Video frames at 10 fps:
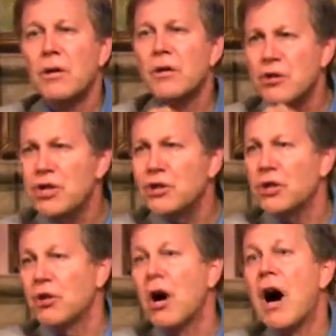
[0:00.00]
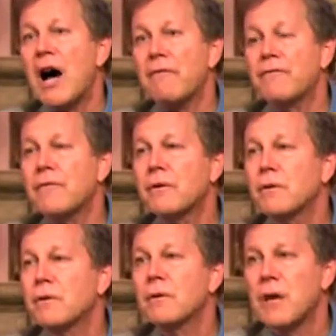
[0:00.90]
This is the life
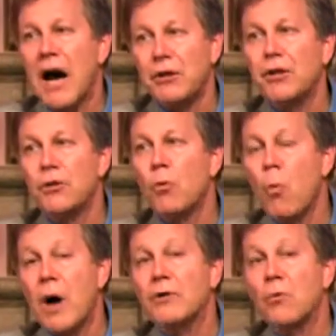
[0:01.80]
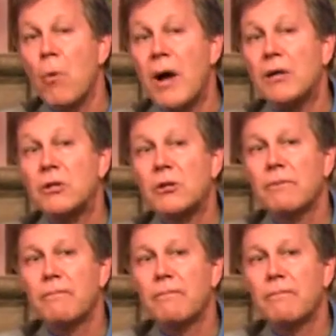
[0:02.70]
I didn't want to waste.